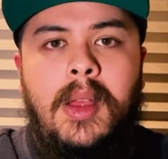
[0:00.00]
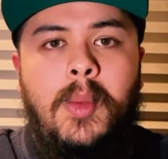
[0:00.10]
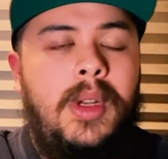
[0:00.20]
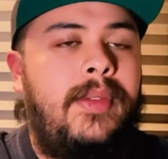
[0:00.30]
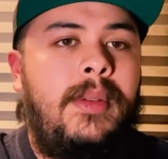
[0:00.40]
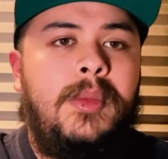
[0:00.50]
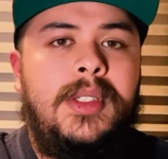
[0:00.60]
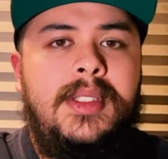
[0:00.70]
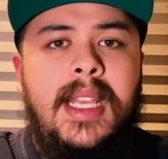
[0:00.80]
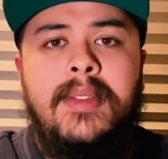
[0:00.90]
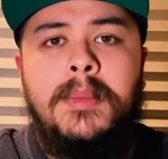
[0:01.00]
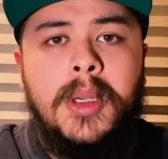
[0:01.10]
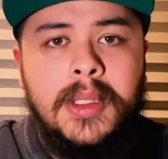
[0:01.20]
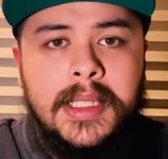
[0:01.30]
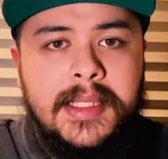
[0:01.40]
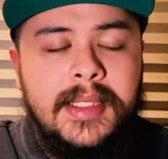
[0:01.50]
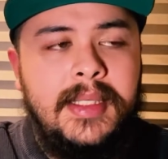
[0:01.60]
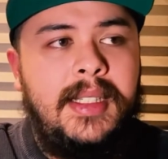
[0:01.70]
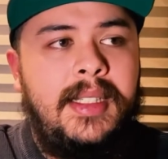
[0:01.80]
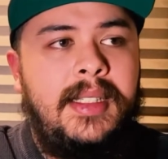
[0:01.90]
One of them was David Burgess,
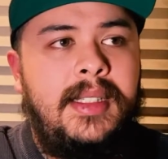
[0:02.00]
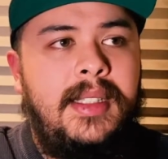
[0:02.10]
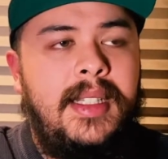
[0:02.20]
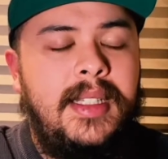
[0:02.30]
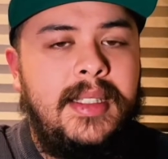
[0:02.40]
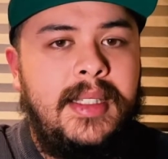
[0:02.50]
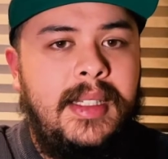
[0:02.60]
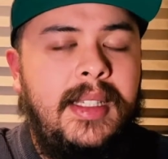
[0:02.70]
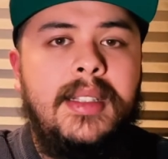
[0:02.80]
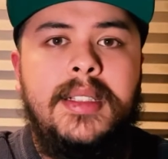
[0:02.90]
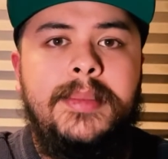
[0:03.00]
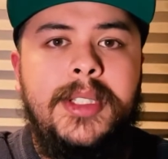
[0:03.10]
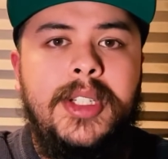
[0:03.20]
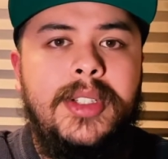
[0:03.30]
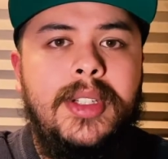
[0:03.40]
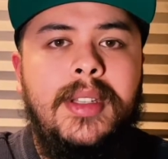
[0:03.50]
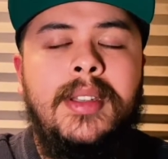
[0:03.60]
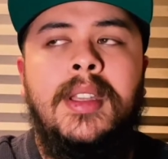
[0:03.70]
and he's an English magician,